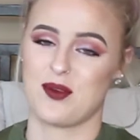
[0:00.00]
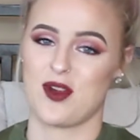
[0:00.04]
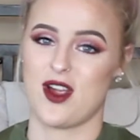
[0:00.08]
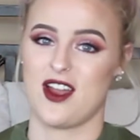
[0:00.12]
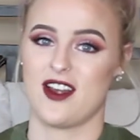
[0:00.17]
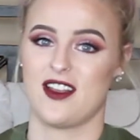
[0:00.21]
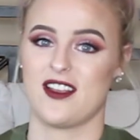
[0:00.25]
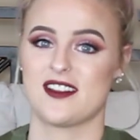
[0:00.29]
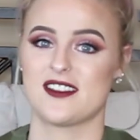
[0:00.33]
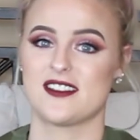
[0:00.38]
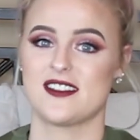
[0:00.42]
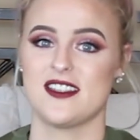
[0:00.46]

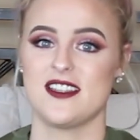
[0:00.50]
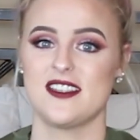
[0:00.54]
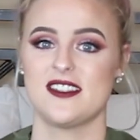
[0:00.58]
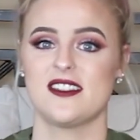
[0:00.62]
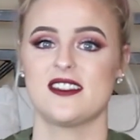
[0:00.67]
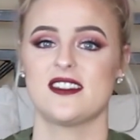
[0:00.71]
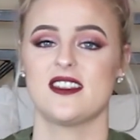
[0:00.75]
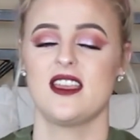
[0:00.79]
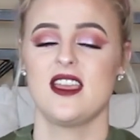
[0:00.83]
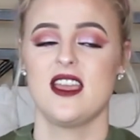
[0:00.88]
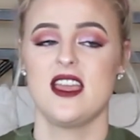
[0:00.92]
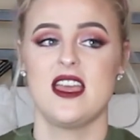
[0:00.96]
products.
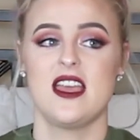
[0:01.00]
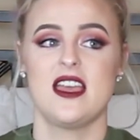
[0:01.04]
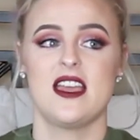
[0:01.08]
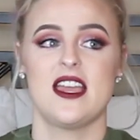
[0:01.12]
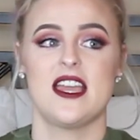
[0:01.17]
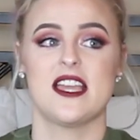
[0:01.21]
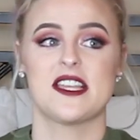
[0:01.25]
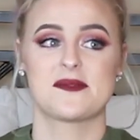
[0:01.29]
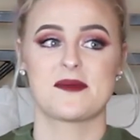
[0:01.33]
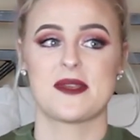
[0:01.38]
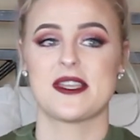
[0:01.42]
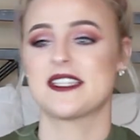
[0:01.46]
This
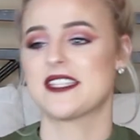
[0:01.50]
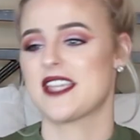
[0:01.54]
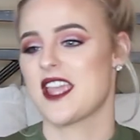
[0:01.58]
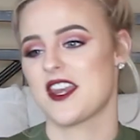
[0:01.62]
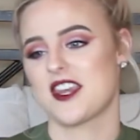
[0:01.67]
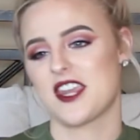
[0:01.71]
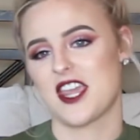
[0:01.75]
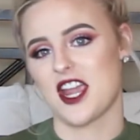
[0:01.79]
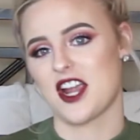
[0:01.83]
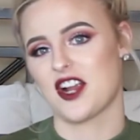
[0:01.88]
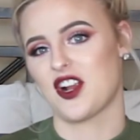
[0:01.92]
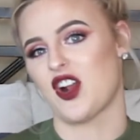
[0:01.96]
is my
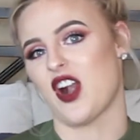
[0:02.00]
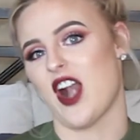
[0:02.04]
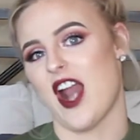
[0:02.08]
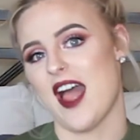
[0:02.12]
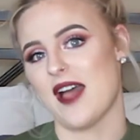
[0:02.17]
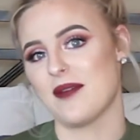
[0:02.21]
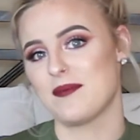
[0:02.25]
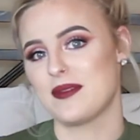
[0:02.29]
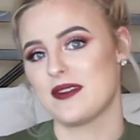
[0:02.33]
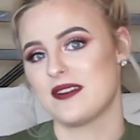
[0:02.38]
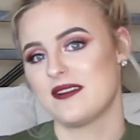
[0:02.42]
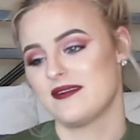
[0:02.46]
skincare
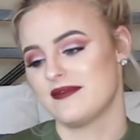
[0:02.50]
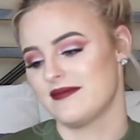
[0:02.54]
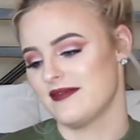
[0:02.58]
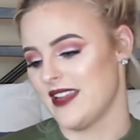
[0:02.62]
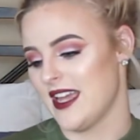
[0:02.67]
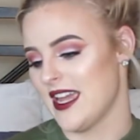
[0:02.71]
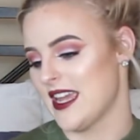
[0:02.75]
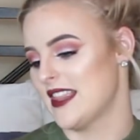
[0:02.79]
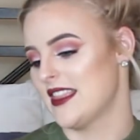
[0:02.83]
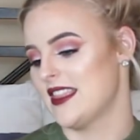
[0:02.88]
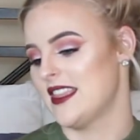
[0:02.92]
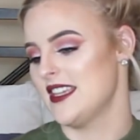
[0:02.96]
crap.
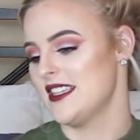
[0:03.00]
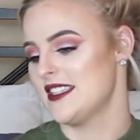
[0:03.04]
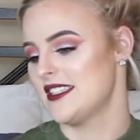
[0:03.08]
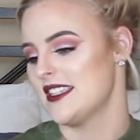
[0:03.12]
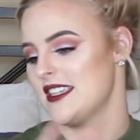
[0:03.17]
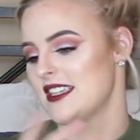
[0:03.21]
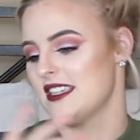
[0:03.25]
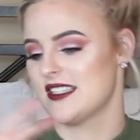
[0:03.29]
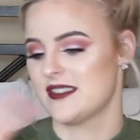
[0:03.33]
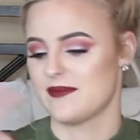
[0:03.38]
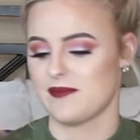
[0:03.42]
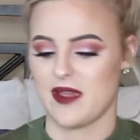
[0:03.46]
Like, this
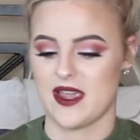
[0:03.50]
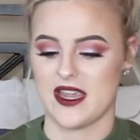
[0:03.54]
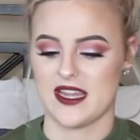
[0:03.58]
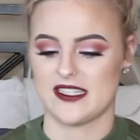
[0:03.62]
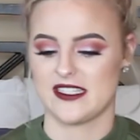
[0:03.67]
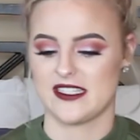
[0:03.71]
is my